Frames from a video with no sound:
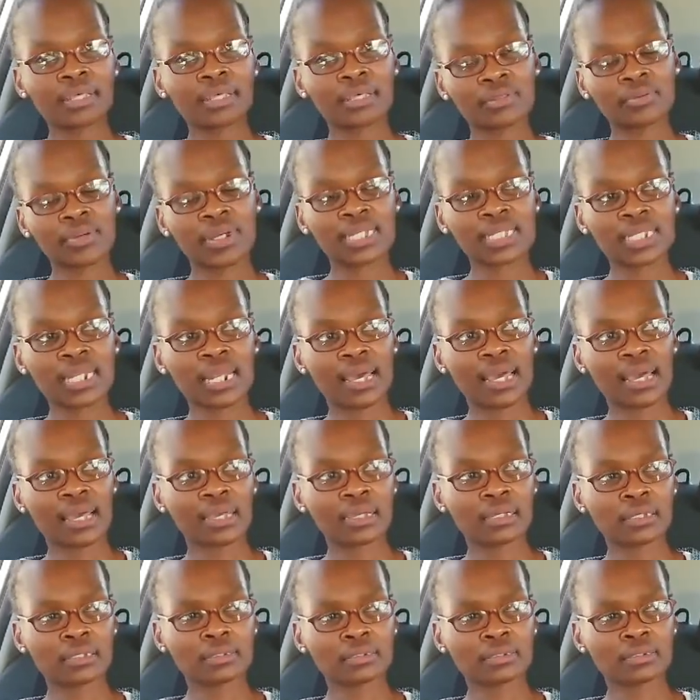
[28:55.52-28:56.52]
And then I was
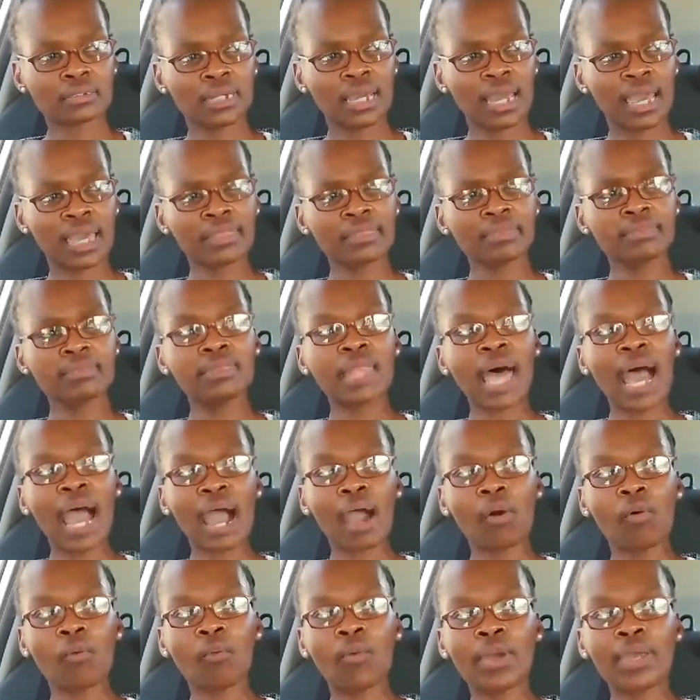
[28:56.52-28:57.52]
like, and
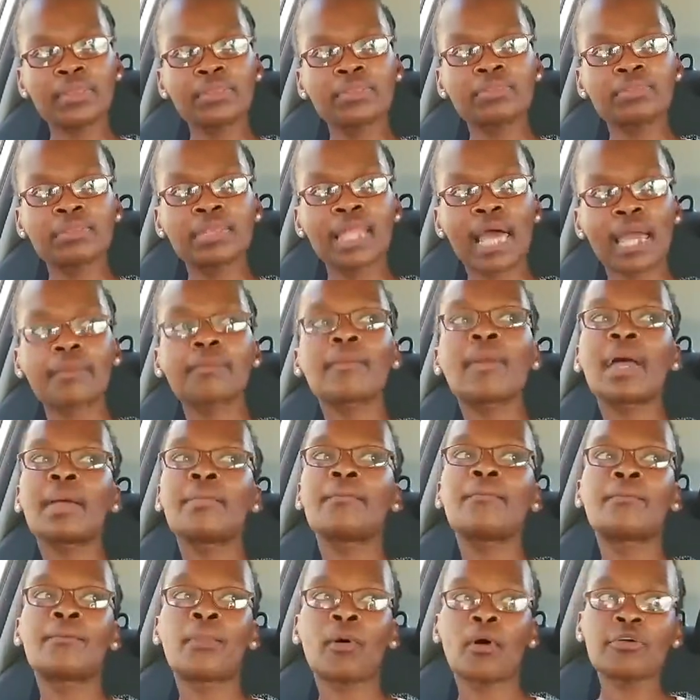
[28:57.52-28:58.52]
now when like
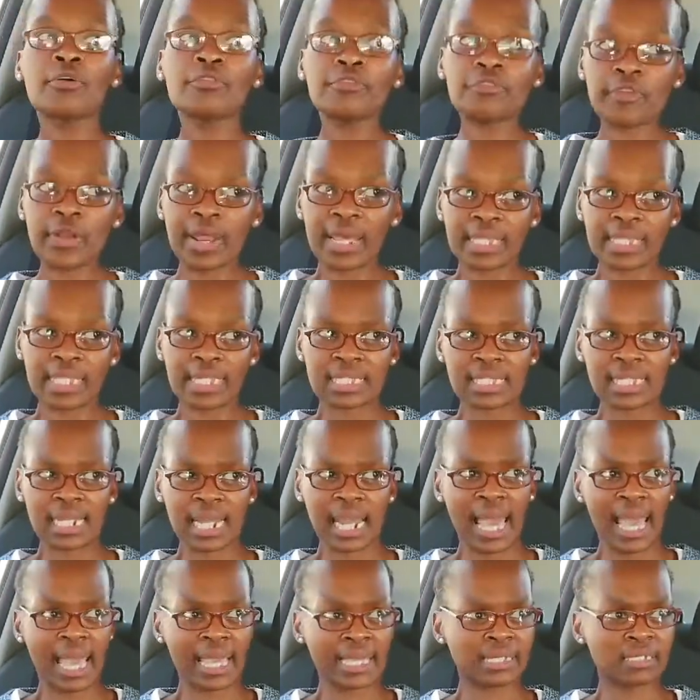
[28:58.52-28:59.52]
my boyfriend
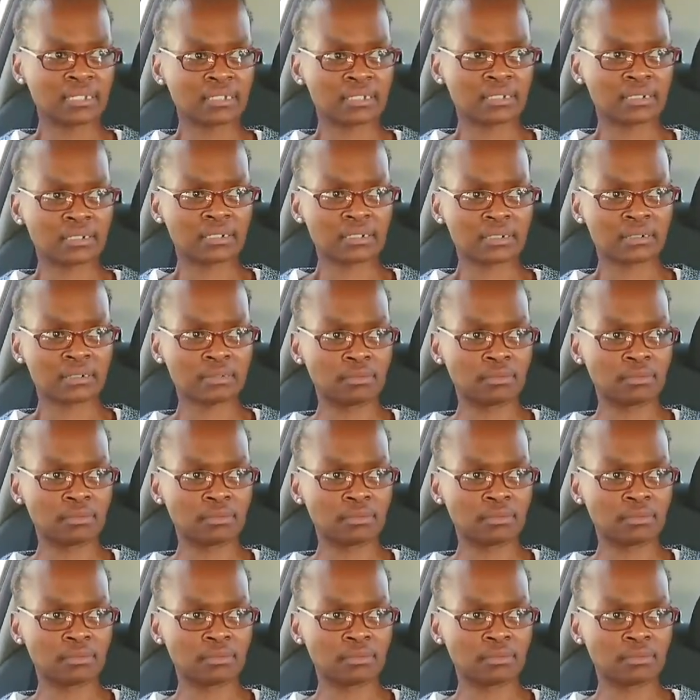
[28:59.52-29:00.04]
is like,